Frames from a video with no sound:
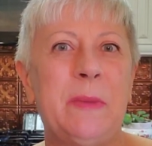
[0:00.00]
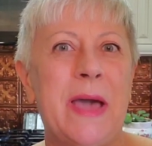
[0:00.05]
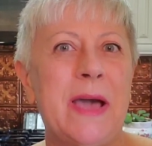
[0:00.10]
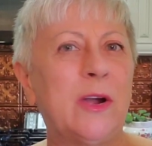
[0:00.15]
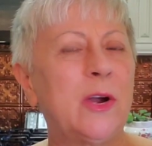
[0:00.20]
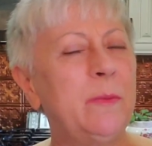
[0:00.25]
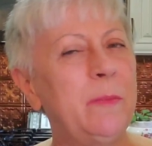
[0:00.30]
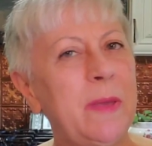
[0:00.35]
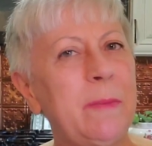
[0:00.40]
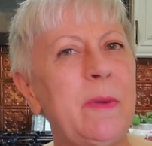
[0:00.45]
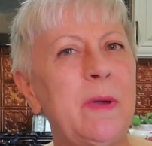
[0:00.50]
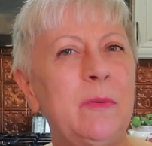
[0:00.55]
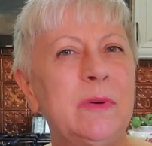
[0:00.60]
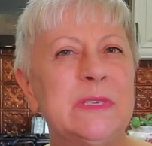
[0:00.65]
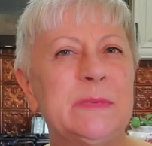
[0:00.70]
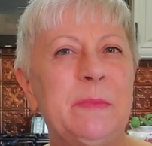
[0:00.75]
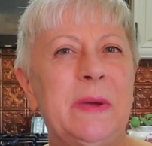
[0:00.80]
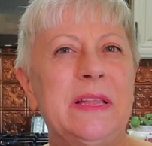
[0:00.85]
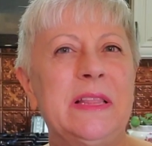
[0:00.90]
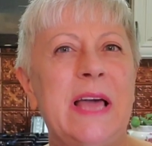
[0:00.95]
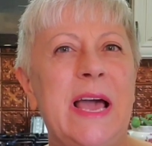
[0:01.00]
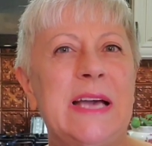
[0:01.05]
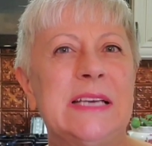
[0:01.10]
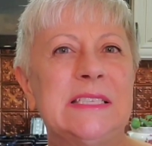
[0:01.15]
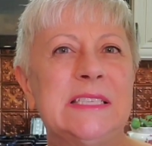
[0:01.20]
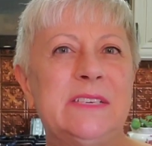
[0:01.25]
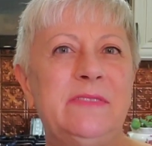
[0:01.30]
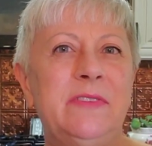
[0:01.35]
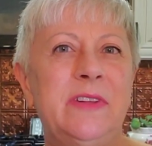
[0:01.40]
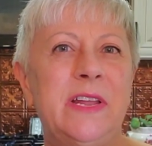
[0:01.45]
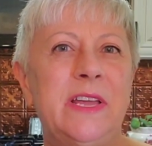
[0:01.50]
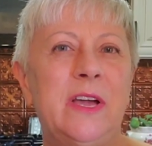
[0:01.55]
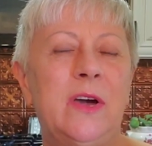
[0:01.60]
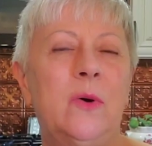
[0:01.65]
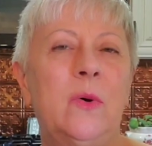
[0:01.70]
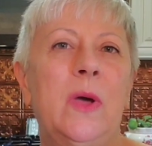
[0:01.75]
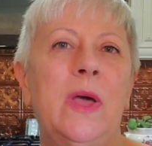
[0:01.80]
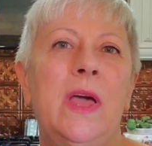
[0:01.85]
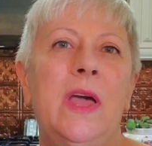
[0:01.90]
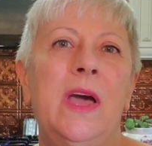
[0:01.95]
back, or maybe it was my last
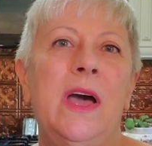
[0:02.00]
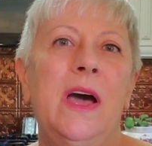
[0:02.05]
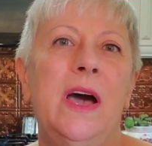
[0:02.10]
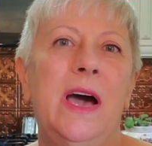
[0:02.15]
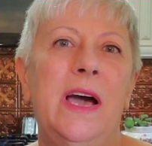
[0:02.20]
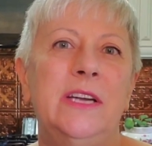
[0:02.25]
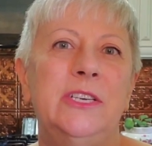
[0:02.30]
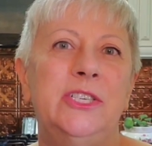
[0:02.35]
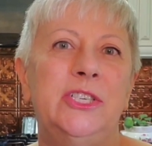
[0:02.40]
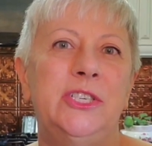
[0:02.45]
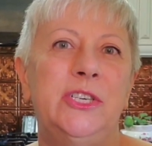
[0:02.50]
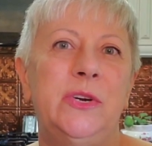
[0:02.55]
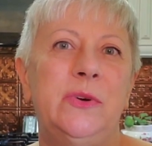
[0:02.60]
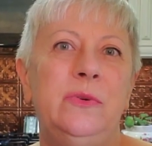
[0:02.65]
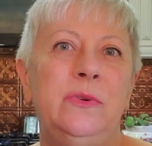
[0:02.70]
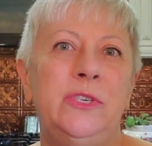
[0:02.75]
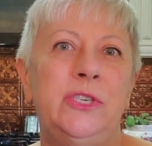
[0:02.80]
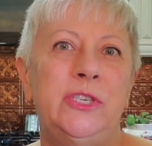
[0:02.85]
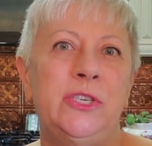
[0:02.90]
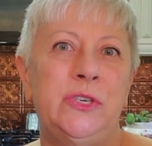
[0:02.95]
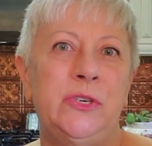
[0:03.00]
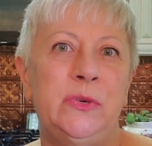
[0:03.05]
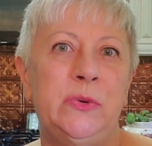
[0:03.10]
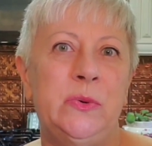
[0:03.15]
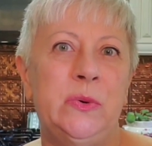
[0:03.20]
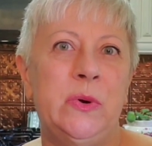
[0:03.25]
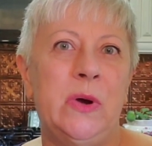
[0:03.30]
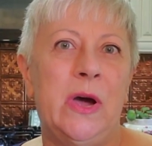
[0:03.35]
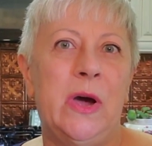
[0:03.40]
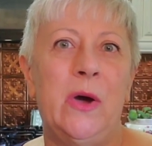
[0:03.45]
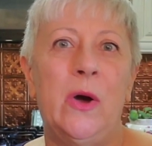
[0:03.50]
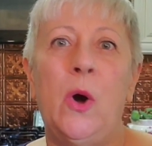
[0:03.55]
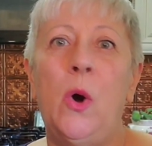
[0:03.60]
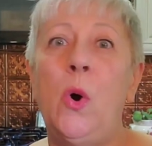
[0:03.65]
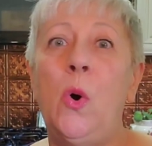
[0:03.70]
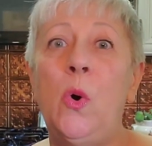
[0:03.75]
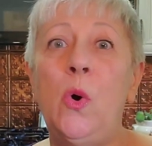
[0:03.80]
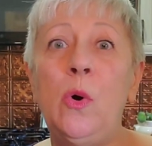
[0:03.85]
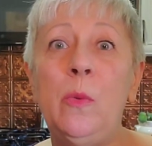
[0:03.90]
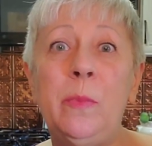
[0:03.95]
video, I showed you a
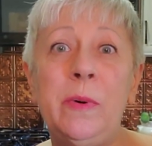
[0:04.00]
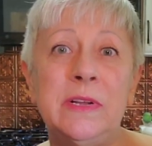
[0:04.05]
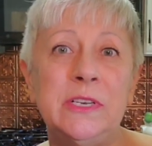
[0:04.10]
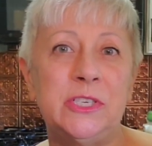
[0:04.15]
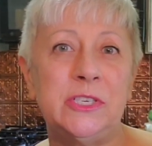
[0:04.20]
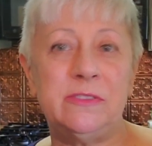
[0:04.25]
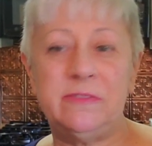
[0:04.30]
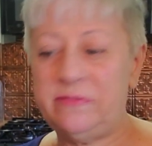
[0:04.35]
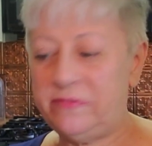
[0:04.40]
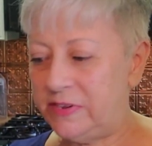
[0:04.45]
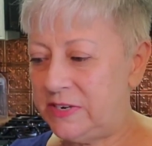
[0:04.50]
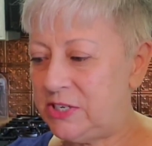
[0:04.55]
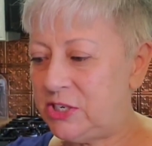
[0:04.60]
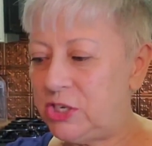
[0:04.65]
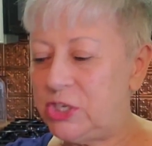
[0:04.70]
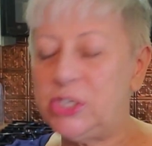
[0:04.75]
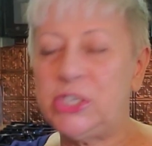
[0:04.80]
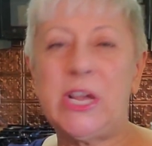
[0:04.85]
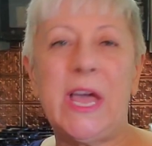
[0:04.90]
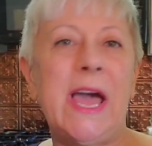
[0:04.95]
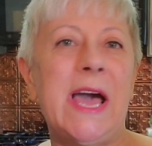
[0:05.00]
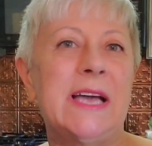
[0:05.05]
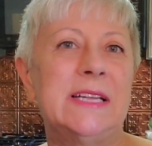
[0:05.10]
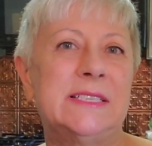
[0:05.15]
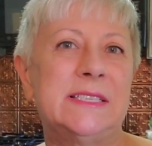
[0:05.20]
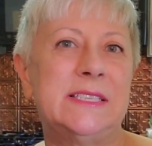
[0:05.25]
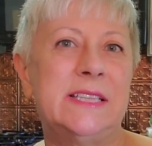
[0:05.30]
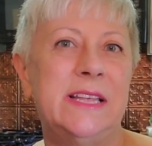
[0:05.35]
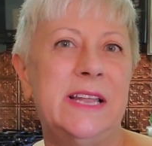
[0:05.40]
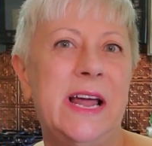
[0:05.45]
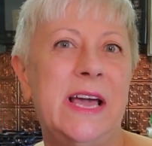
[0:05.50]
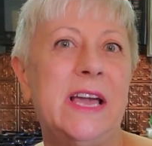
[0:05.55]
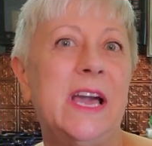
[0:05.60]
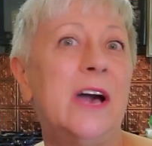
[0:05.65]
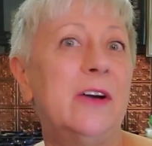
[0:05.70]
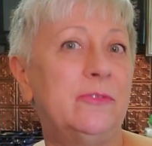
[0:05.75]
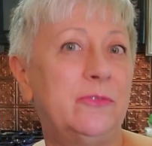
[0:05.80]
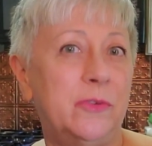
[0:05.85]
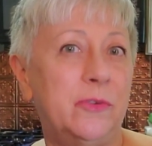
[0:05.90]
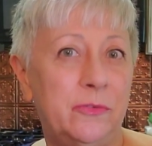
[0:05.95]
whole bunch of vintage hats that I
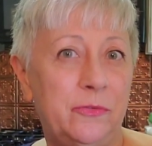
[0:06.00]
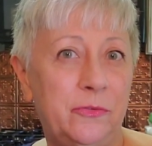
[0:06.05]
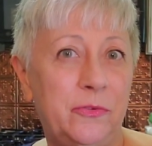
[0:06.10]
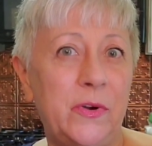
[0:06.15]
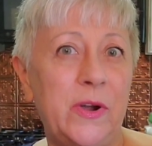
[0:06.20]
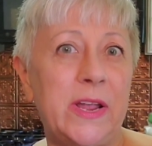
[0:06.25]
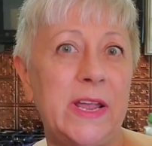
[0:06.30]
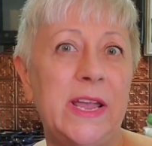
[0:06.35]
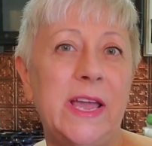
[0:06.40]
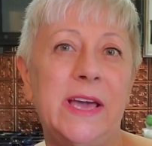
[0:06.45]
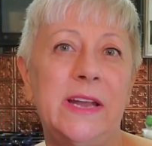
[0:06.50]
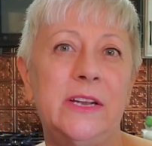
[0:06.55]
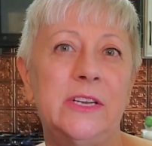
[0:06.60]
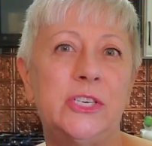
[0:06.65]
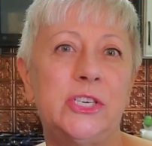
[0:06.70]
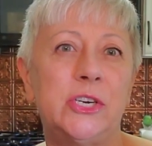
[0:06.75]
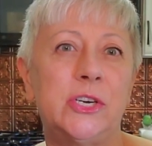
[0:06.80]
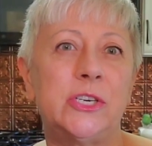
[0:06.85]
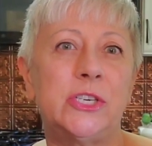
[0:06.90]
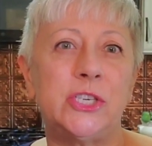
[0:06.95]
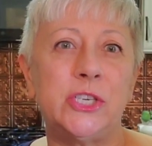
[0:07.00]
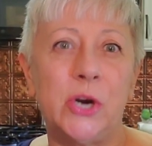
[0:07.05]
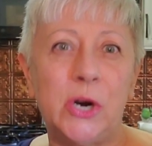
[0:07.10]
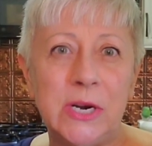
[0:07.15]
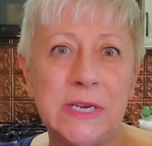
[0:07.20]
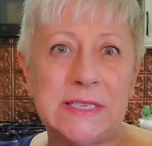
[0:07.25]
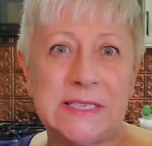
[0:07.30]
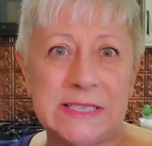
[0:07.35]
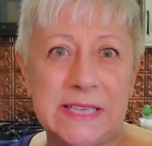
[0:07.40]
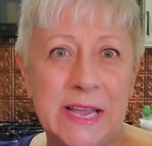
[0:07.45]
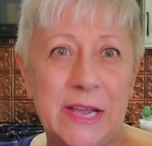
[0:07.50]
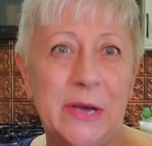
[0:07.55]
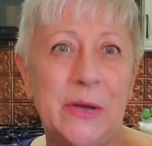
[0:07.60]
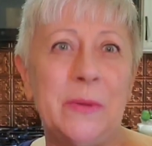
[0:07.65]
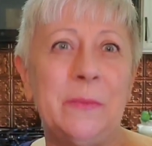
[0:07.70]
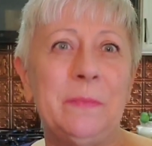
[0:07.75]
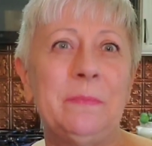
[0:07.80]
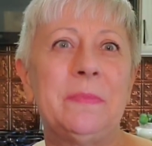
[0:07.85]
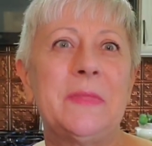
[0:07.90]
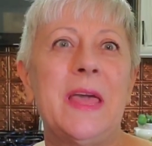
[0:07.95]
got for free at a church yard
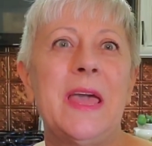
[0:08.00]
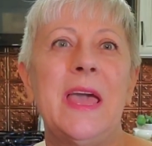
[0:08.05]
sale.